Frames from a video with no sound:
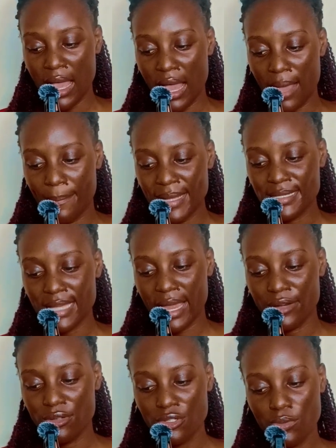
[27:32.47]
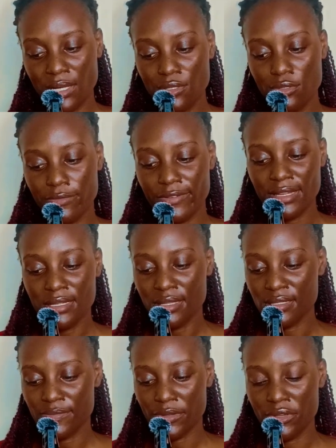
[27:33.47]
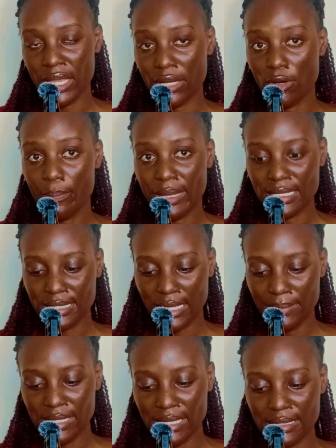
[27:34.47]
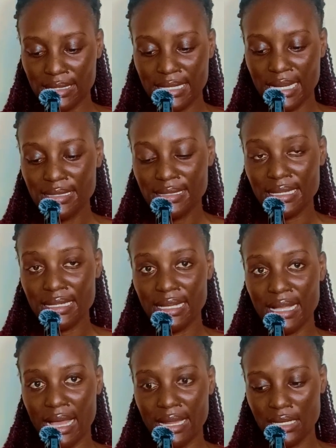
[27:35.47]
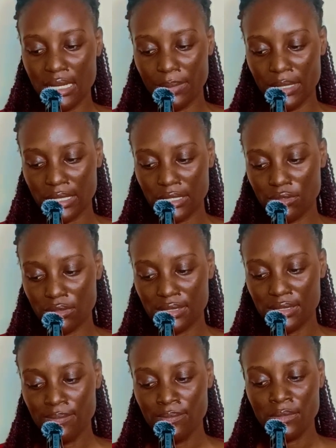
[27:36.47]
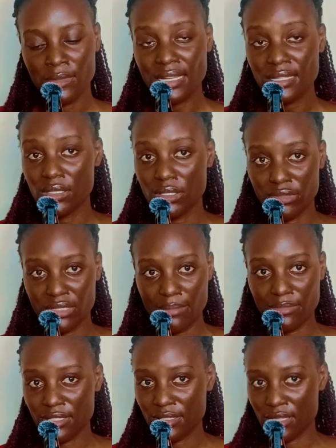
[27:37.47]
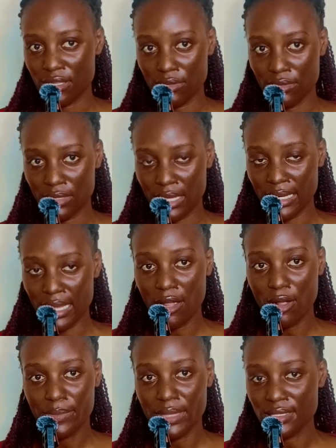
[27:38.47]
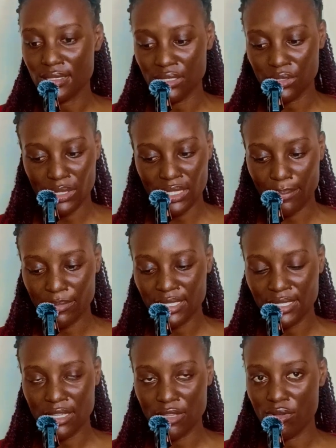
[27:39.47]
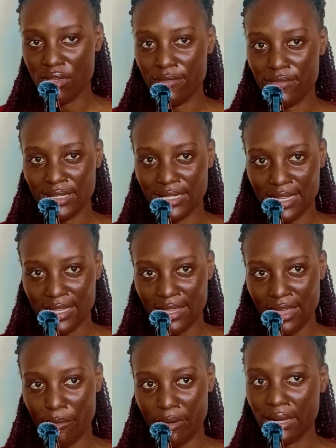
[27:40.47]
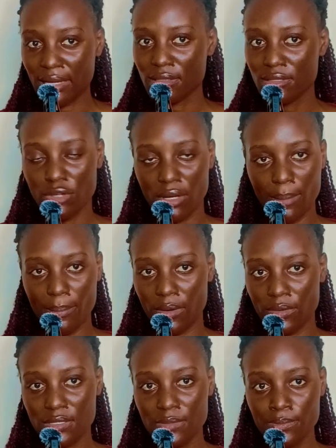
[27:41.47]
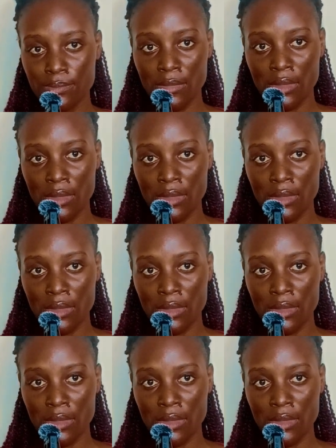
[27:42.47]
But I don't want you to finish this video and open tabs and start sending 100 applications. That is not what I'm teaching you. And I hope that is not what I'm teaching you every day here when I talk about